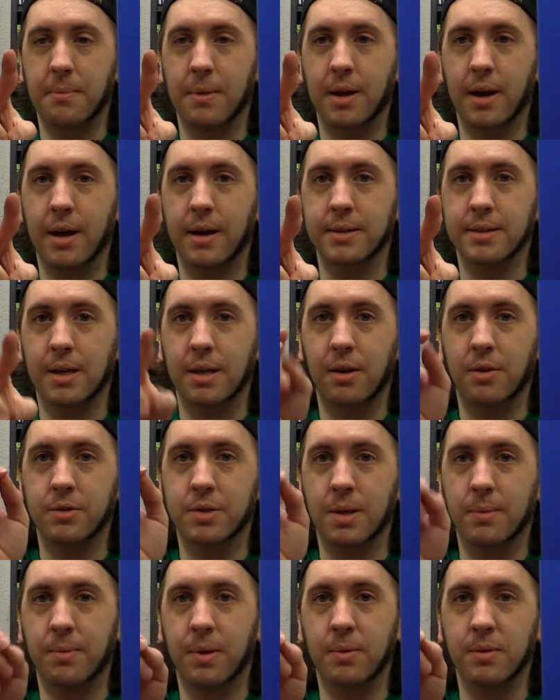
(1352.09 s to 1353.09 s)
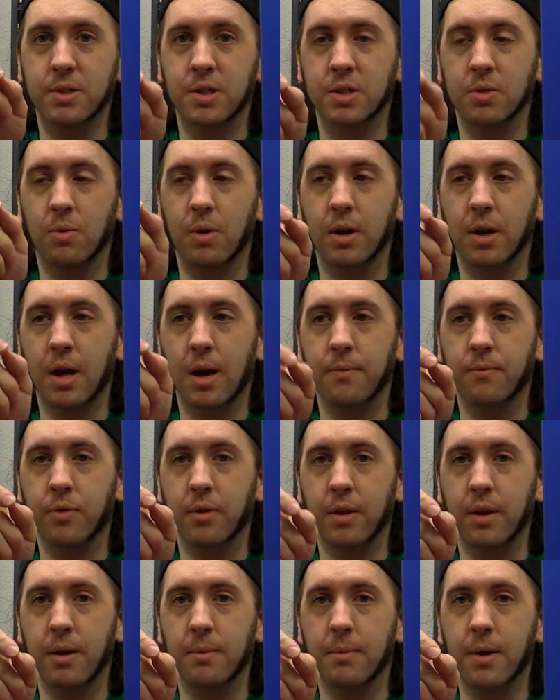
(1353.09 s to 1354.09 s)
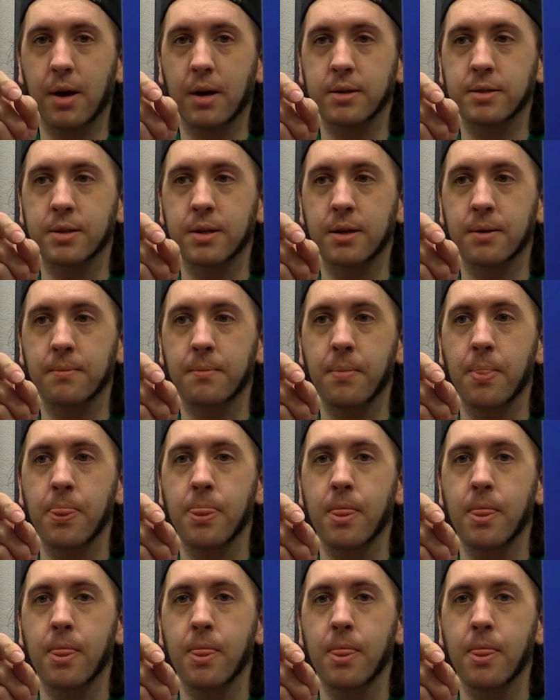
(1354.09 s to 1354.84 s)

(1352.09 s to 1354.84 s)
because I know some people just wanted to come for the unboxing,